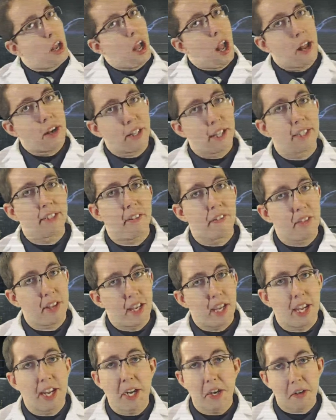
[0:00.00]
I'd like to
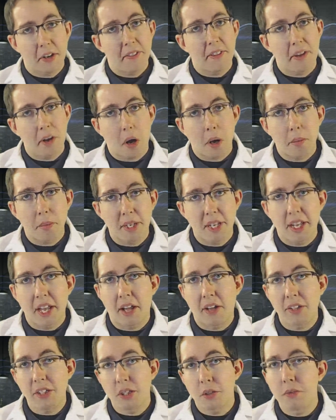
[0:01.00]
think here at the
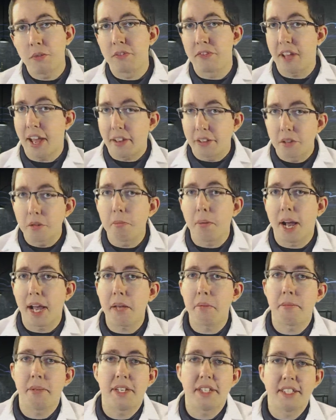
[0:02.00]
RPL you value my
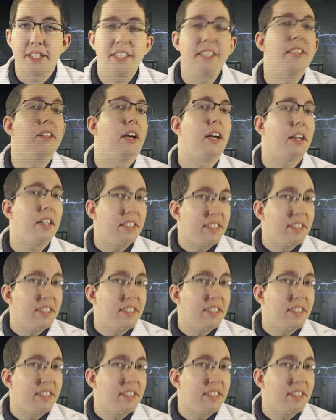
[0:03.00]
opinion.